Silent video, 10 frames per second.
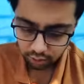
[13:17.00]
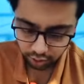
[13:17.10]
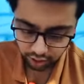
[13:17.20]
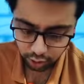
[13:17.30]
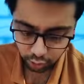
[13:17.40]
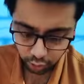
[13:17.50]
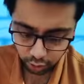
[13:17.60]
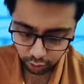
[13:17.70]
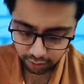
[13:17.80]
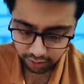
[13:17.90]
okay, you don't
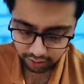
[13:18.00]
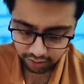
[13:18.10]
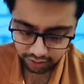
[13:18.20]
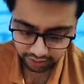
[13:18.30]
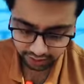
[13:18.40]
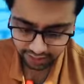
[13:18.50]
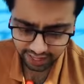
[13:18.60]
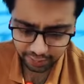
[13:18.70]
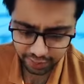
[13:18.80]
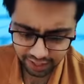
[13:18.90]
want to answer this.
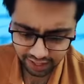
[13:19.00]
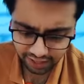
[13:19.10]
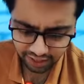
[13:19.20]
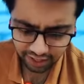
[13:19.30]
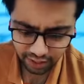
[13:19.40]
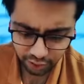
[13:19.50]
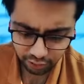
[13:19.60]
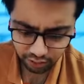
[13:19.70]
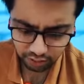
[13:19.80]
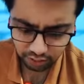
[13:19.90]
Basically, it's a case
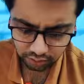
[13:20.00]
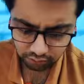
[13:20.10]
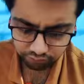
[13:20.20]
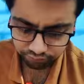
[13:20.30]
of a